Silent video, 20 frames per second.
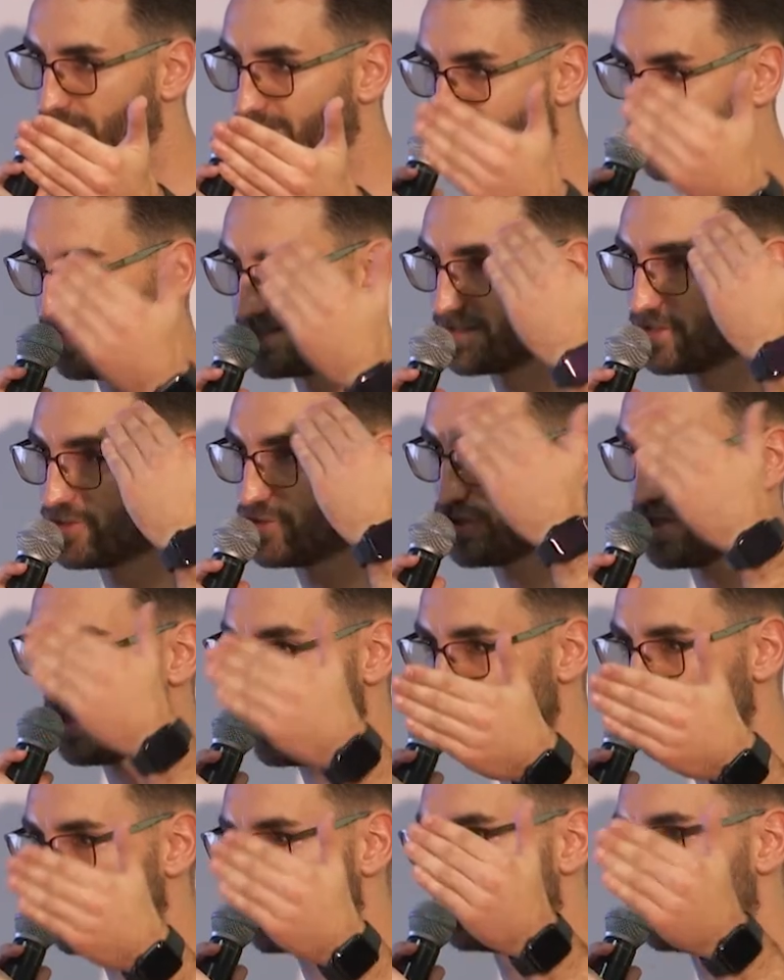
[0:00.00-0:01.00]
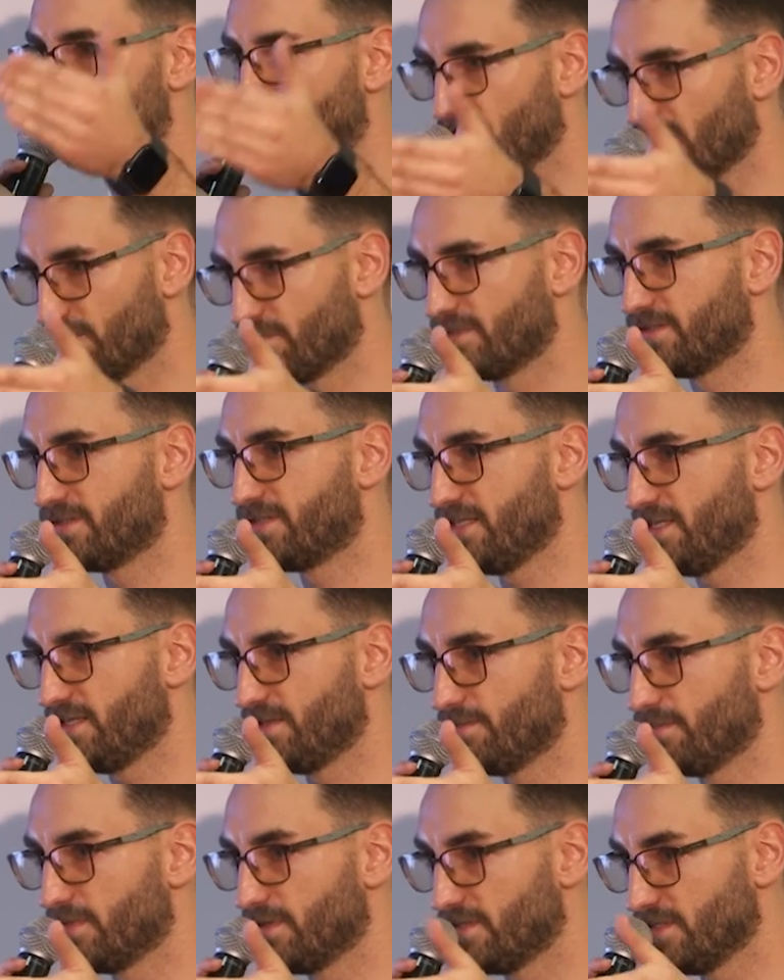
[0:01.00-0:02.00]
there's a chance that your development
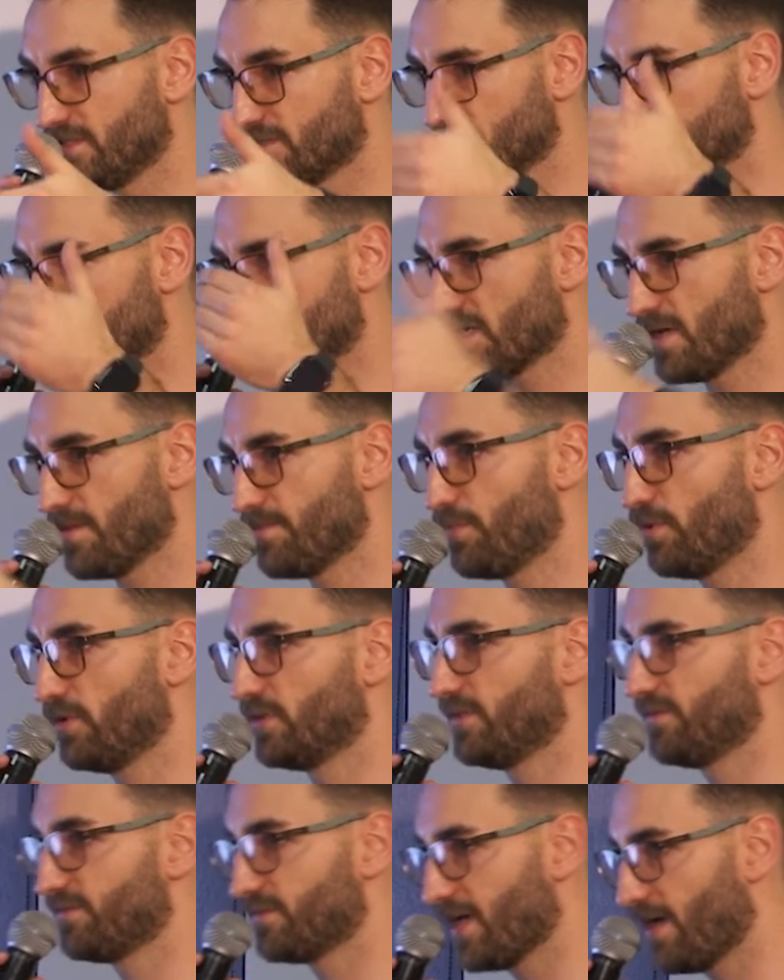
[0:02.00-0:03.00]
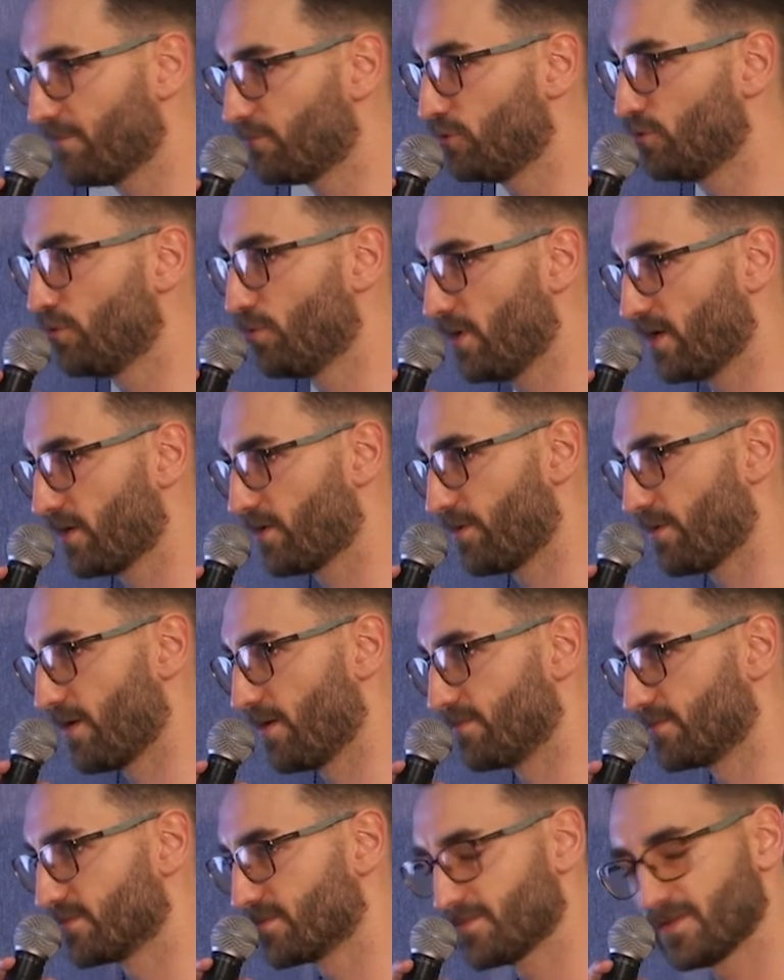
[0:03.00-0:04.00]
team needs at some point in time to do
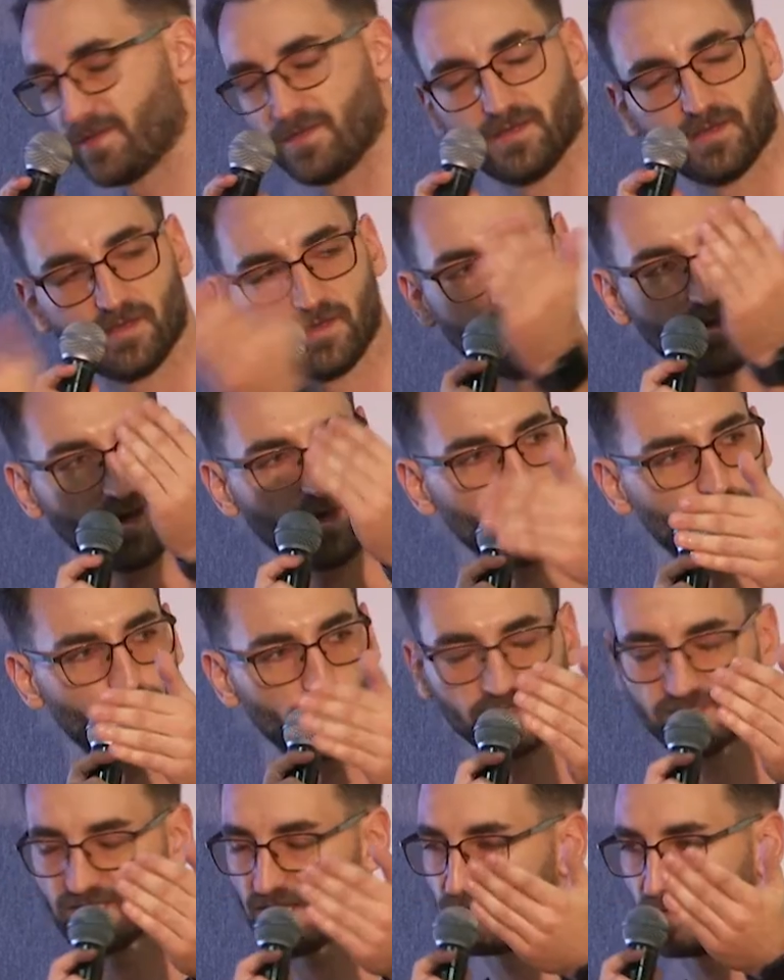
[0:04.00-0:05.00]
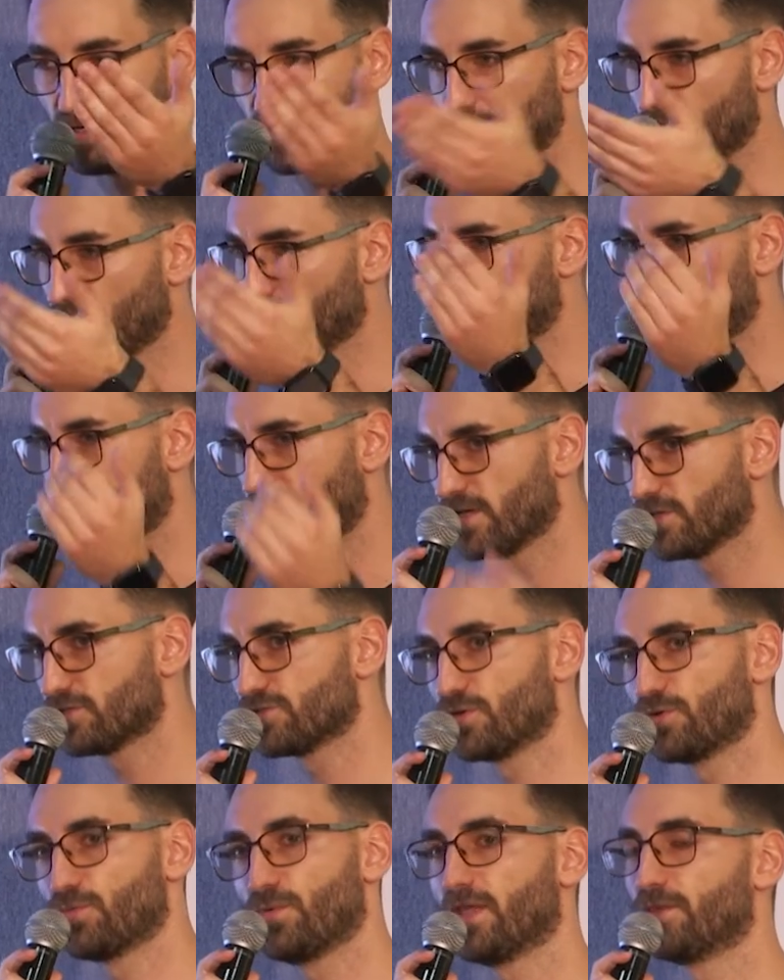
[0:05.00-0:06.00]
workarounds. I know, for example, on
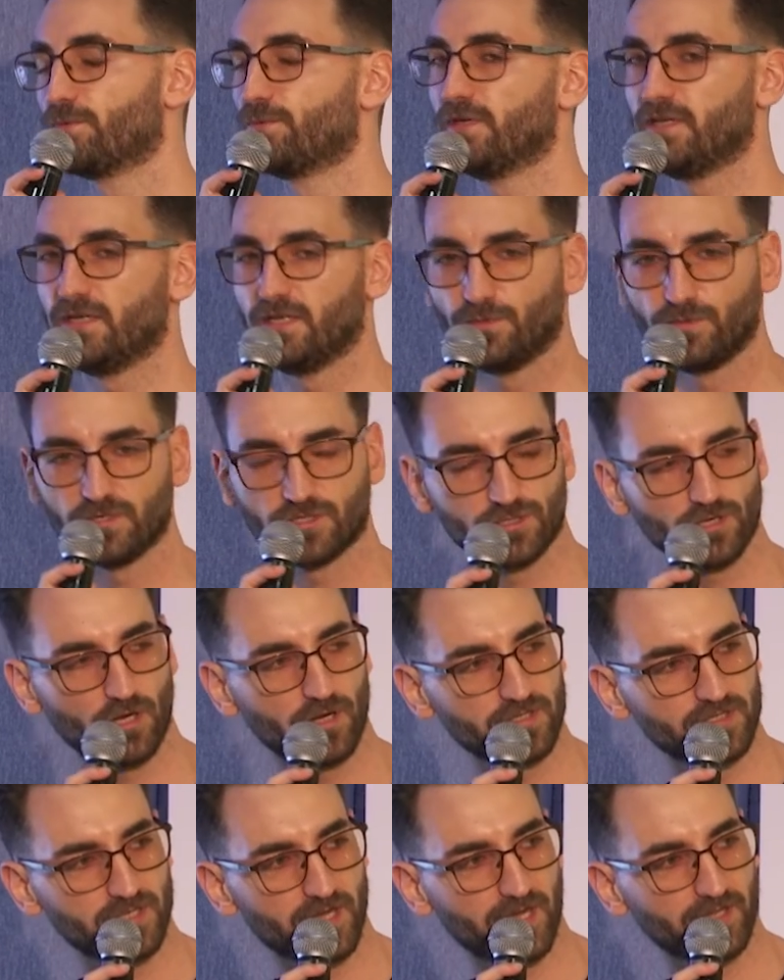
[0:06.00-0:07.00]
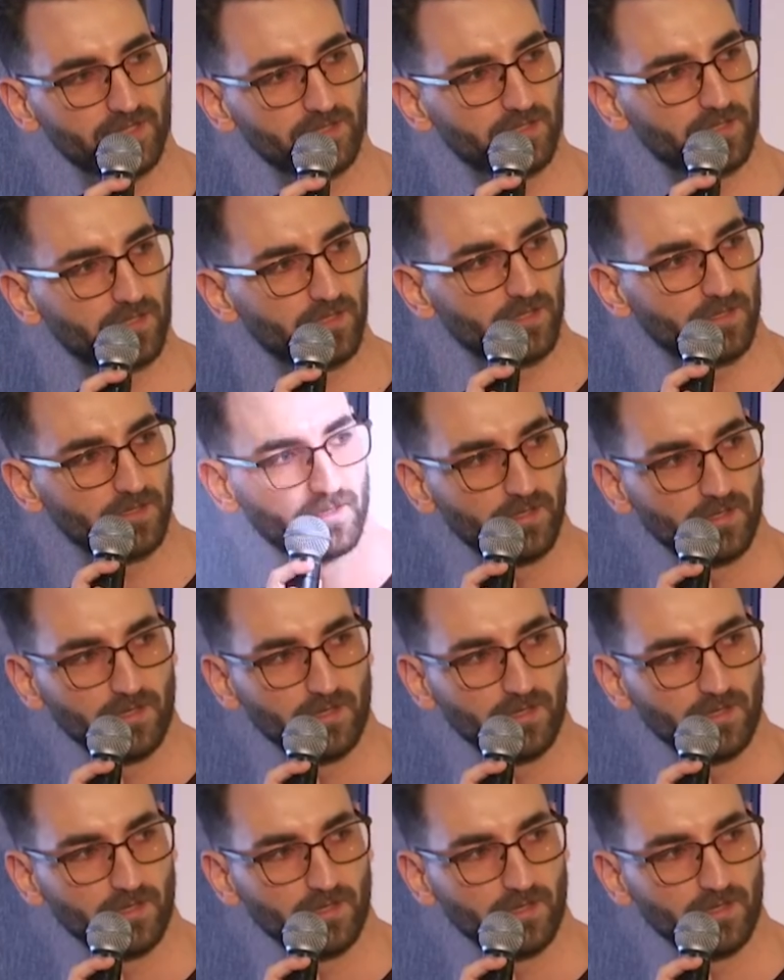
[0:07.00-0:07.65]
Firestore, what we saw is that